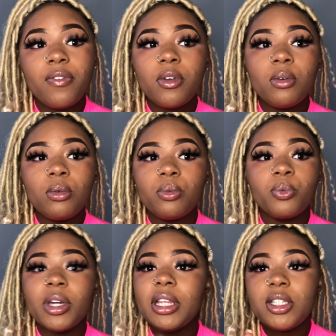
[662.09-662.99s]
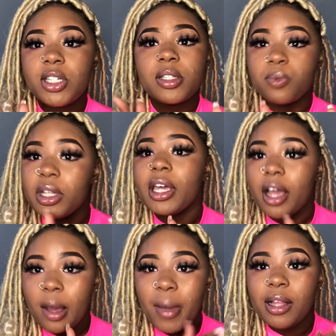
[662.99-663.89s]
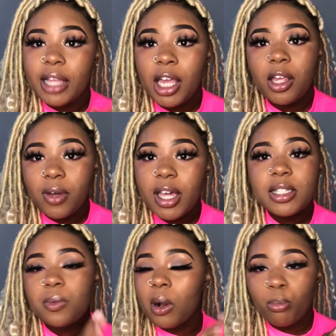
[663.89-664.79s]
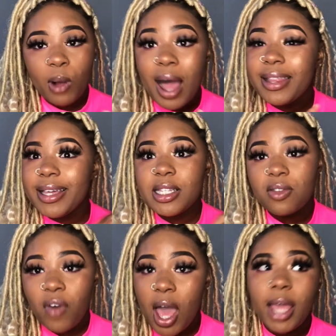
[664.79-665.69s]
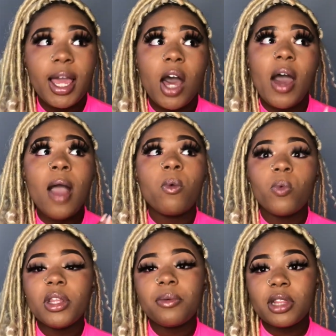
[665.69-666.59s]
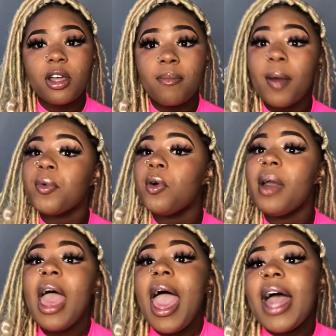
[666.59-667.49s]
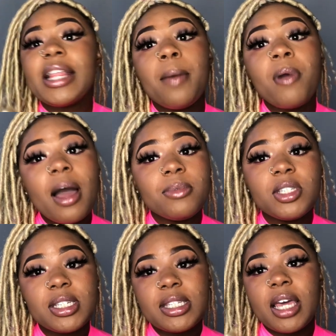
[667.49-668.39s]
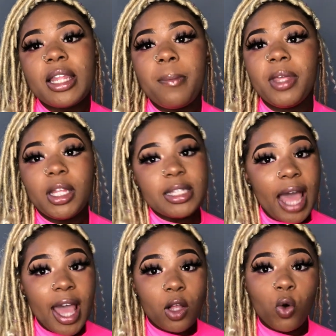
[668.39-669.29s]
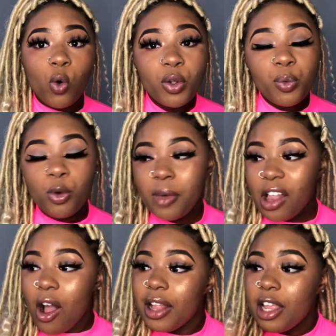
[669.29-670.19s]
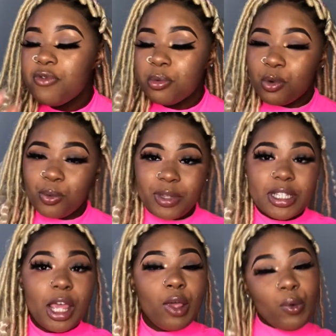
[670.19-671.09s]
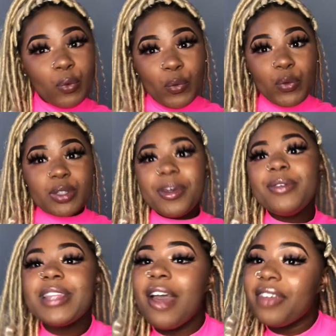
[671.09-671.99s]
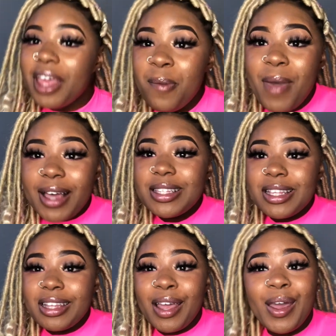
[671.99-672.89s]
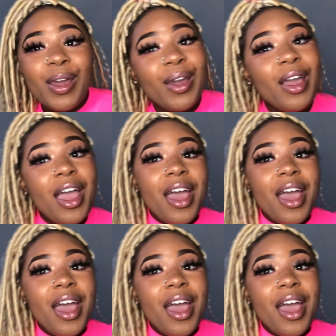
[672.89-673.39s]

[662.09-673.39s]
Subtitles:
you really just really care about laying your head somewhere, Brawley is fine, y'all. I really, really love my room. And I probably just saying that because I had a corner room and our living room was huge. We used to have kickbacks in there.